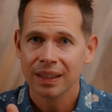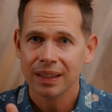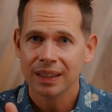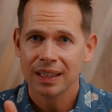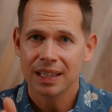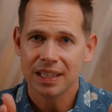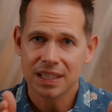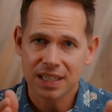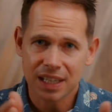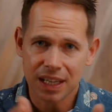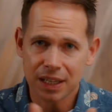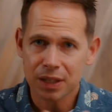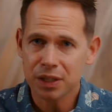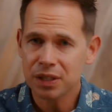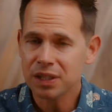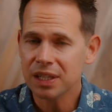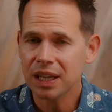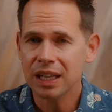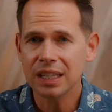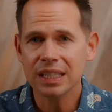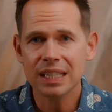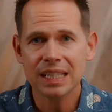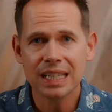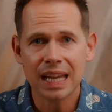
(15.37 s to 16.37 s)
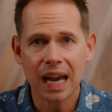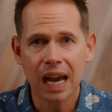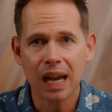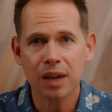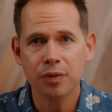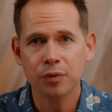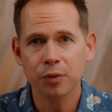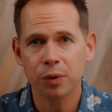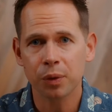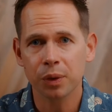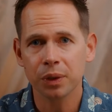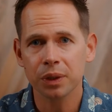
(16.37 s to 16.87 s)
He sent his son to die
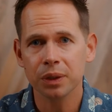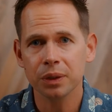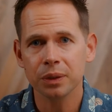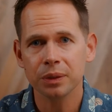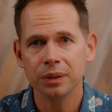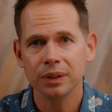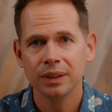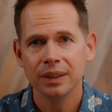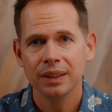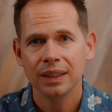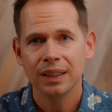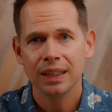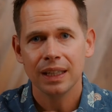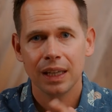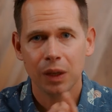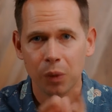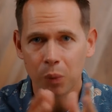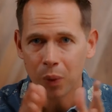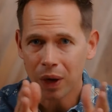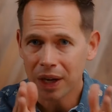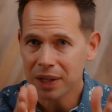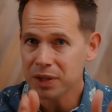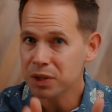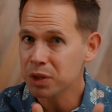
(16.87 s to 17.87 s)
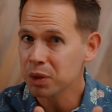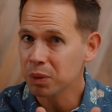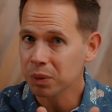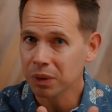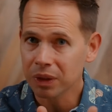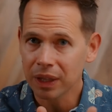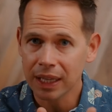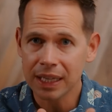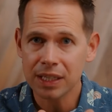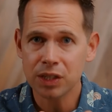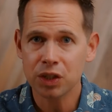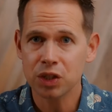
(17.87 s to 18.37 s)
for you. He wants a
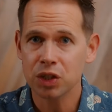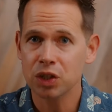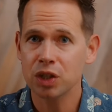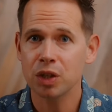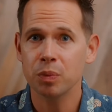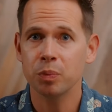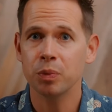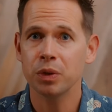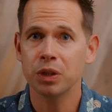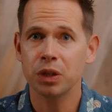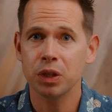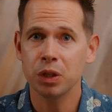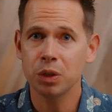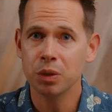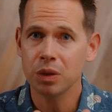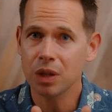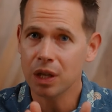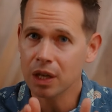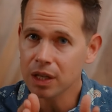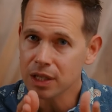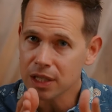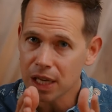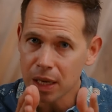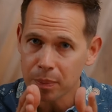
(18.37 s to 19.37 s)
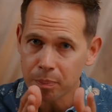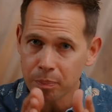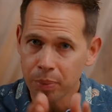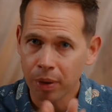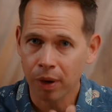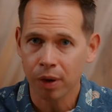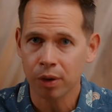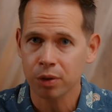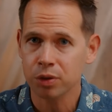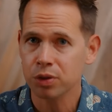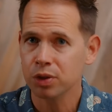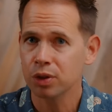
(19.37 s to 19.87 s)
relationship with you that is a
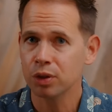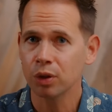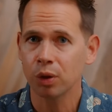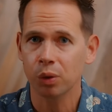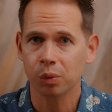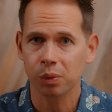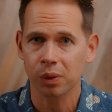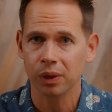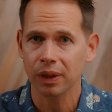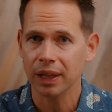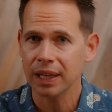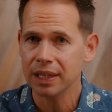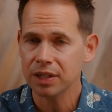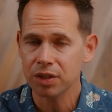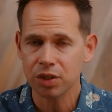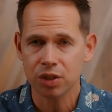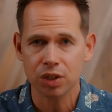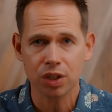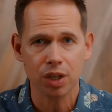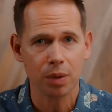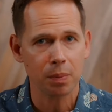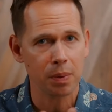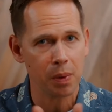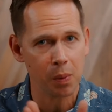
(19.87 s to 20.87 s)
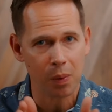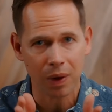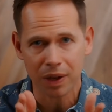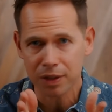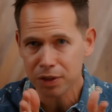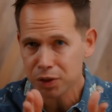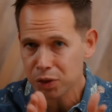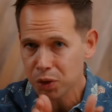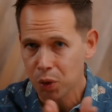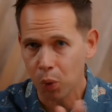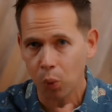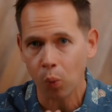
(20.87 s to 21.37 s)
personal relationship. He
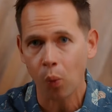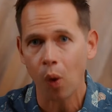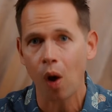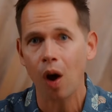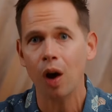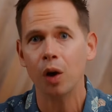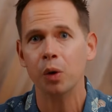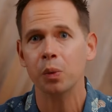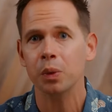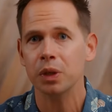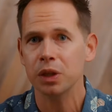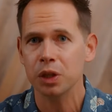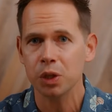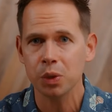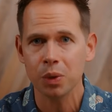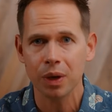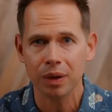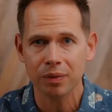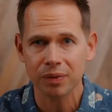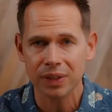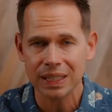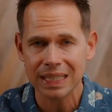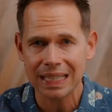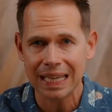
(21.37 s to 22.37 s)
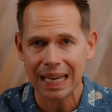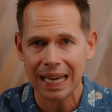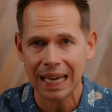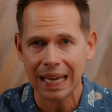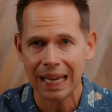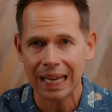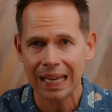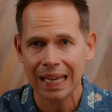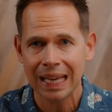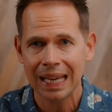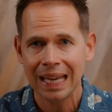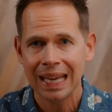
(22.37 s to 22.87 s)
wants to walk with you every
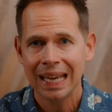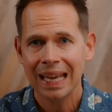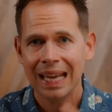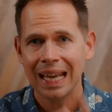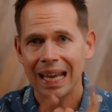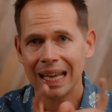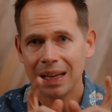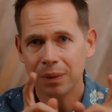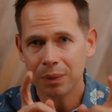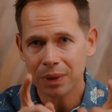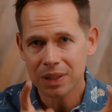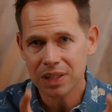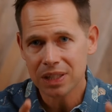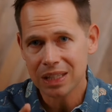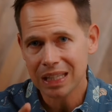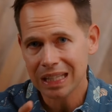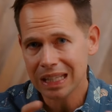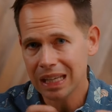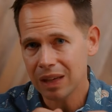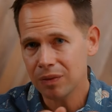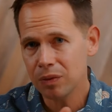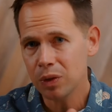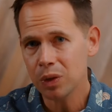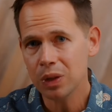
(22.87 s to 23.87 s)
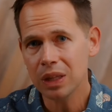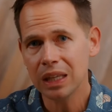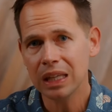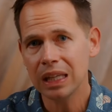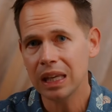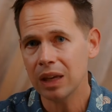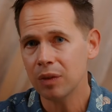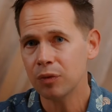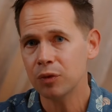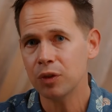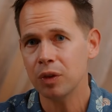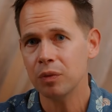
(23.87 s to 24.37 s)
day, and he wants to give you the
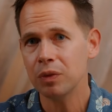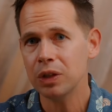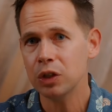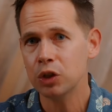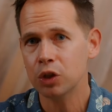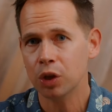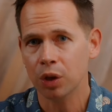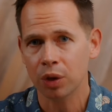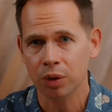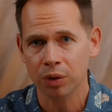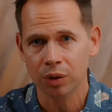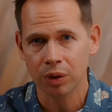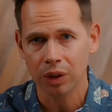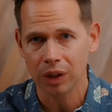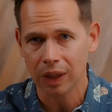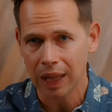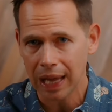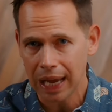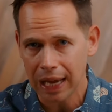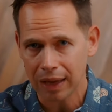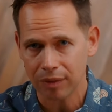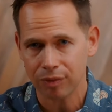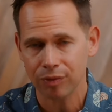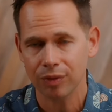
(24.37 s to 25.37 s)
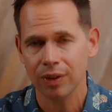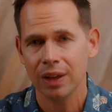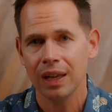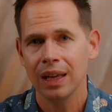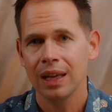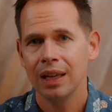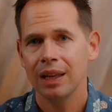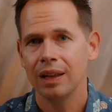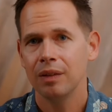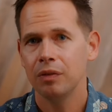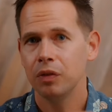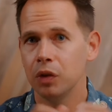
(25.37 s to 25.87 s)
gift of eternal life.
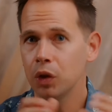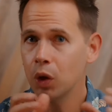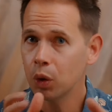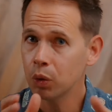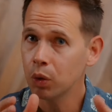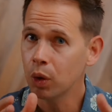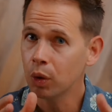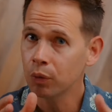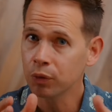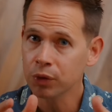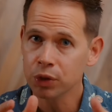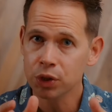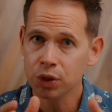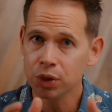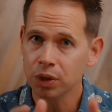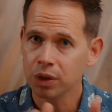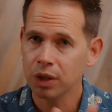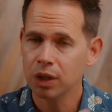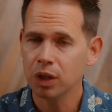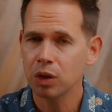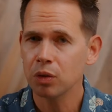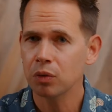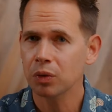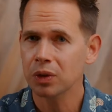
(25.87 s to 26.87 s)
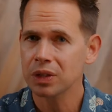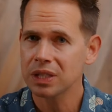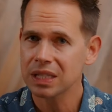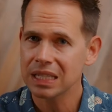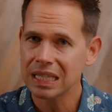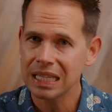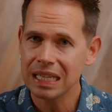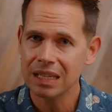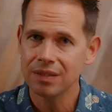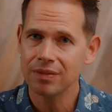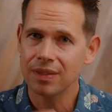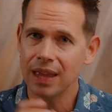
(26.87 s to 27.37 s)
If you don't know for sure that you've
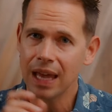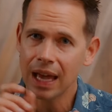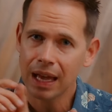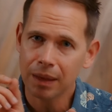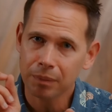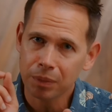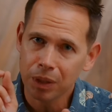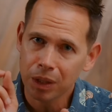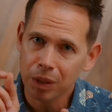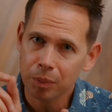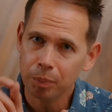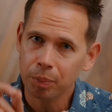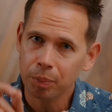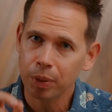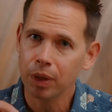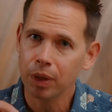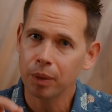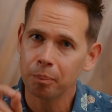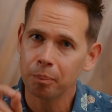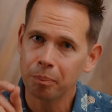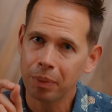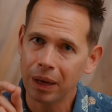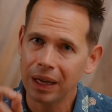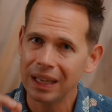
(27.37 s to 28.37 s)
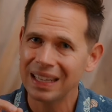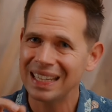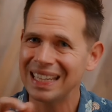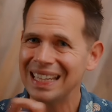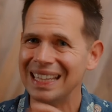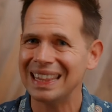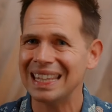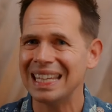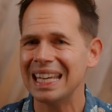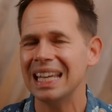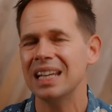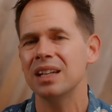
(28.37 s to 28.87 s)
received that, I'm going to put a button
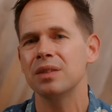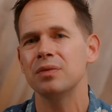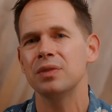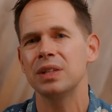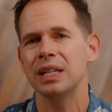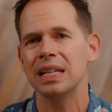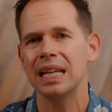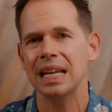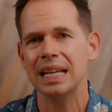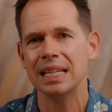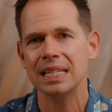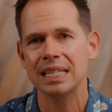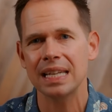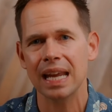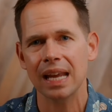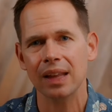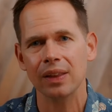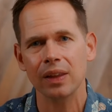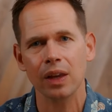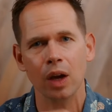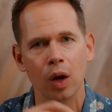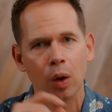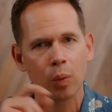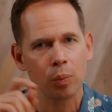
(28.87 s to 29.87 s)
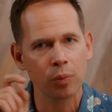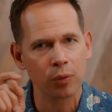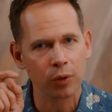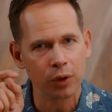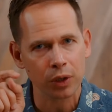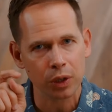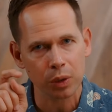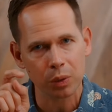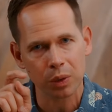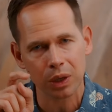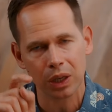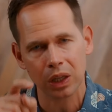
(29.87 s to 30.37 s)
at the end of today's Daily Hope for
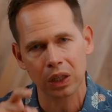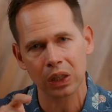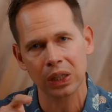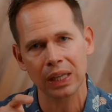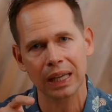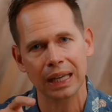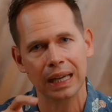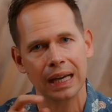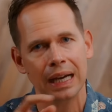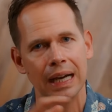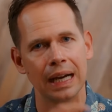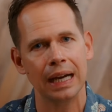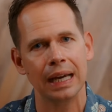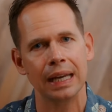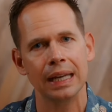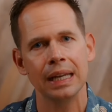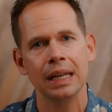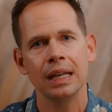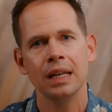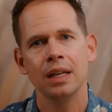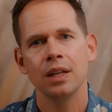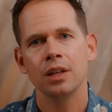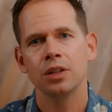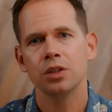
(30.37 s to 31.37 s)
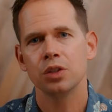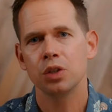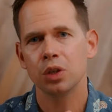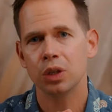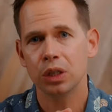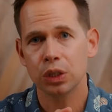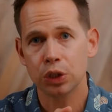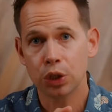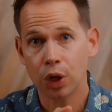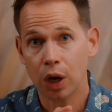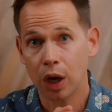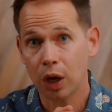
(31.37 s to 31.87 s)
you to click on so you
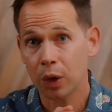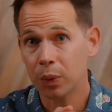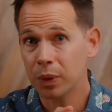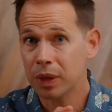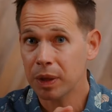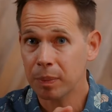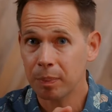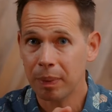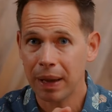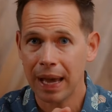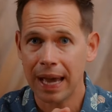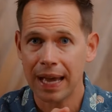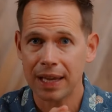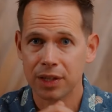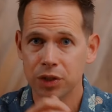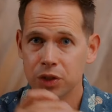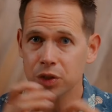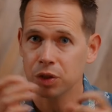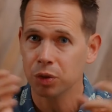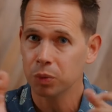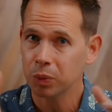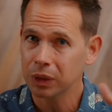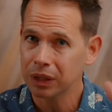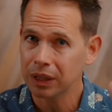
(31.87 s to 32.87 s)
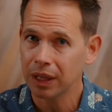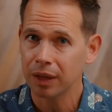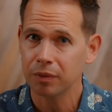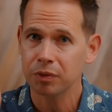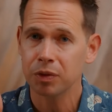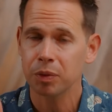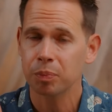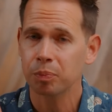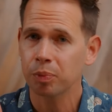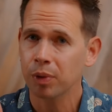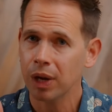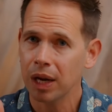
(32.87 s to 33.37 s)
can talk with a pastor. We'd love
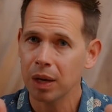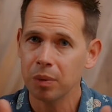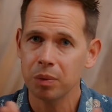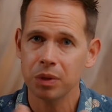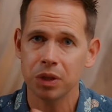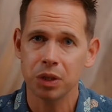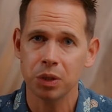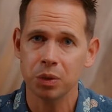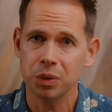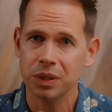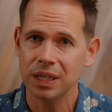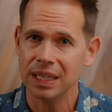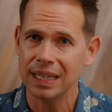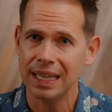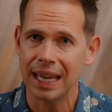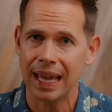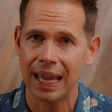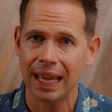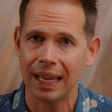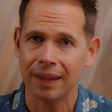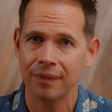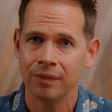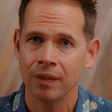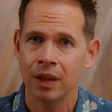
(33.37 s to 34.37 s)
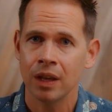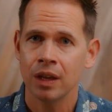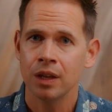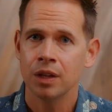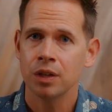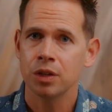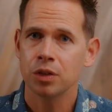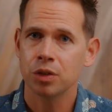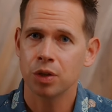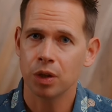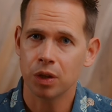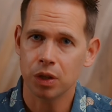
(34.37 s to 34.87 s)
to pray with you today
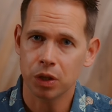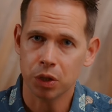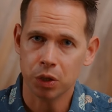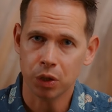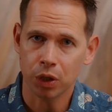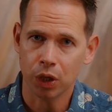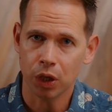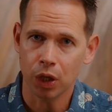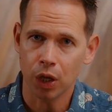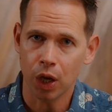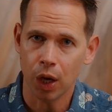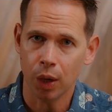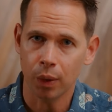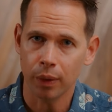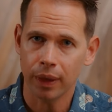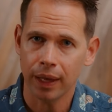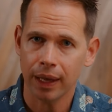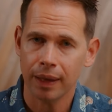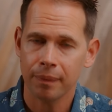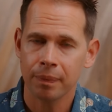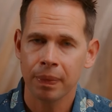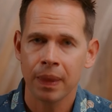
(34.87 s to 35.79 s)
so that you can know that.